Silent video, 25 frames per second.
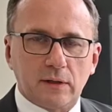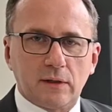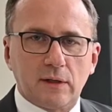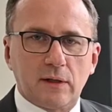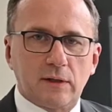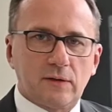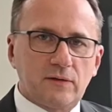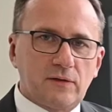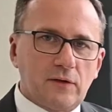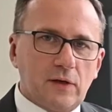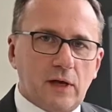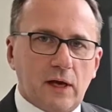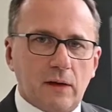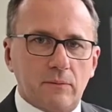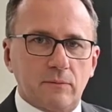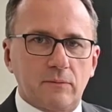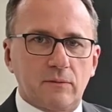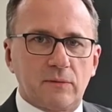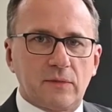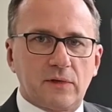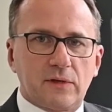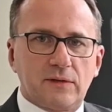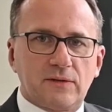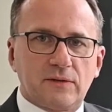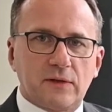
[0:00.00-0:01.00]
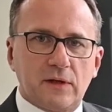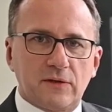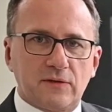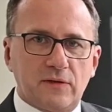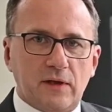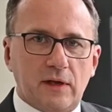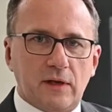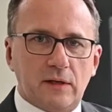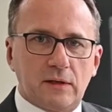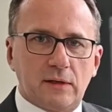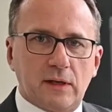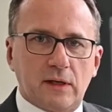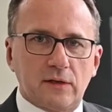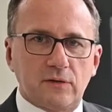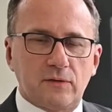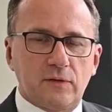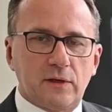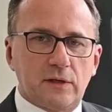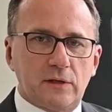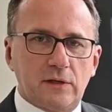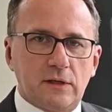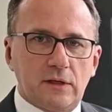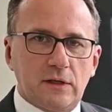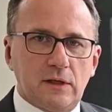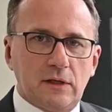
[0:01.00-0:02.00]
are going to do the
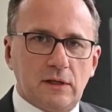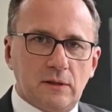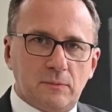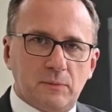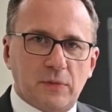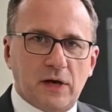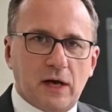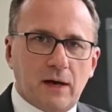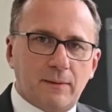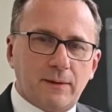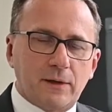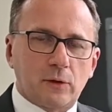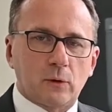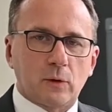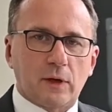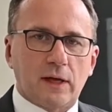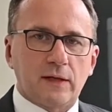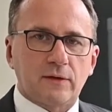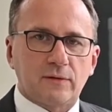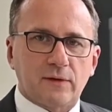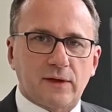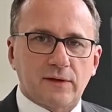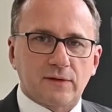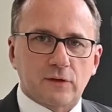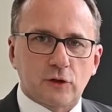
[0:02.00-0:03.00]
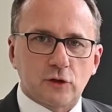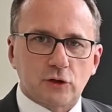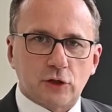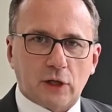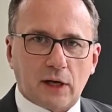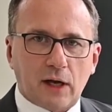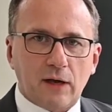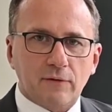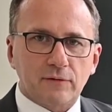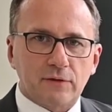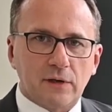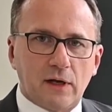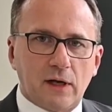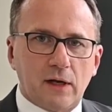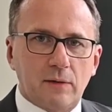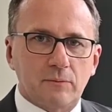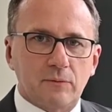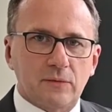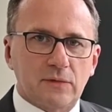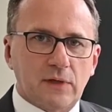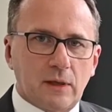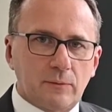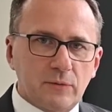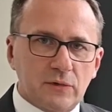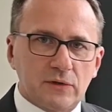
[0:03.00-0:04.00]
pallet exchange, take the
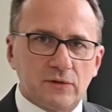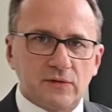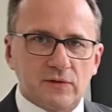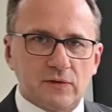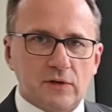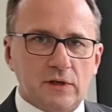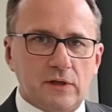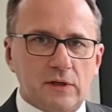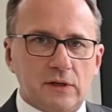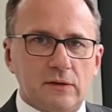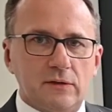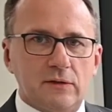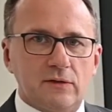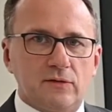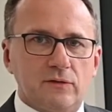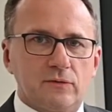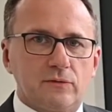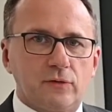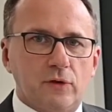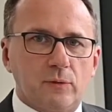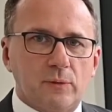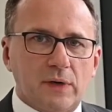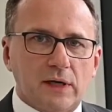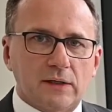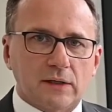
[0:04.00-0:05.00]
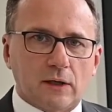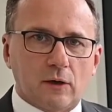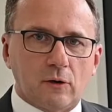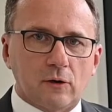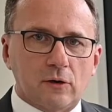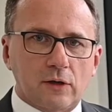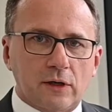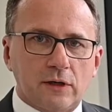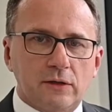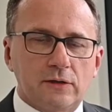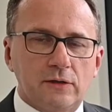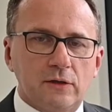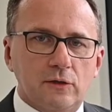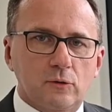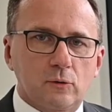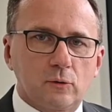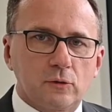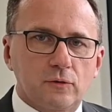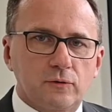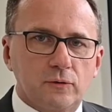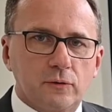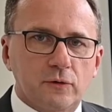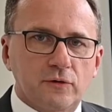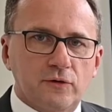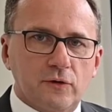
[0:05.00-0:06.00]
workpiece to the workpiece setting station. We've
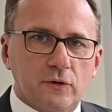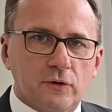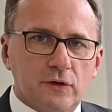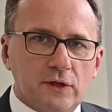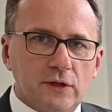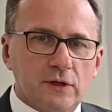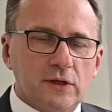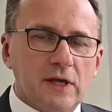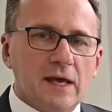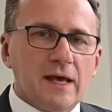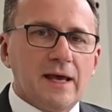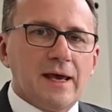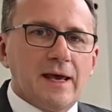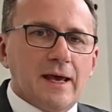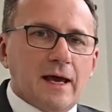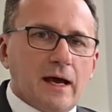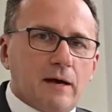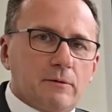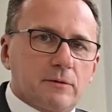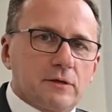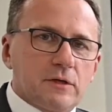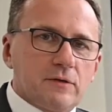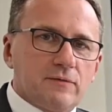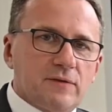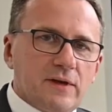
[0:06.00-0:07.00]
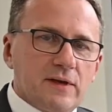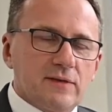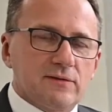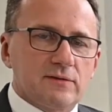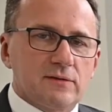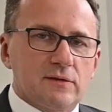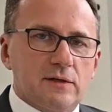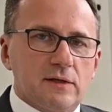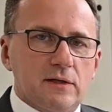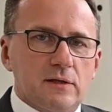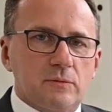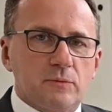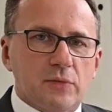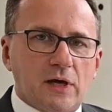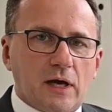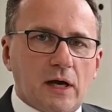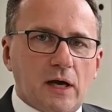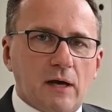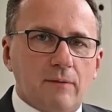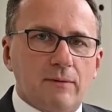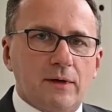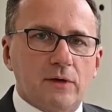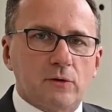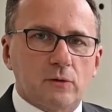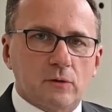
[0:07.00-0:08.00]
condensed the operation a little bit for you
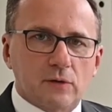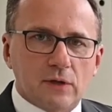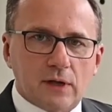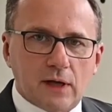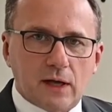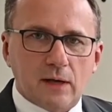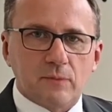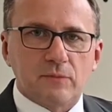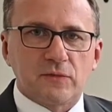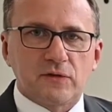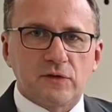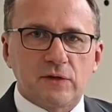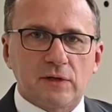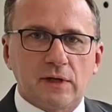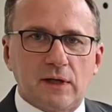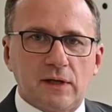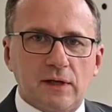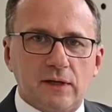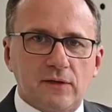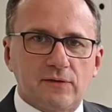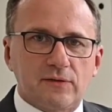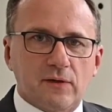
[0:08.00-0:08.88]
so that it works.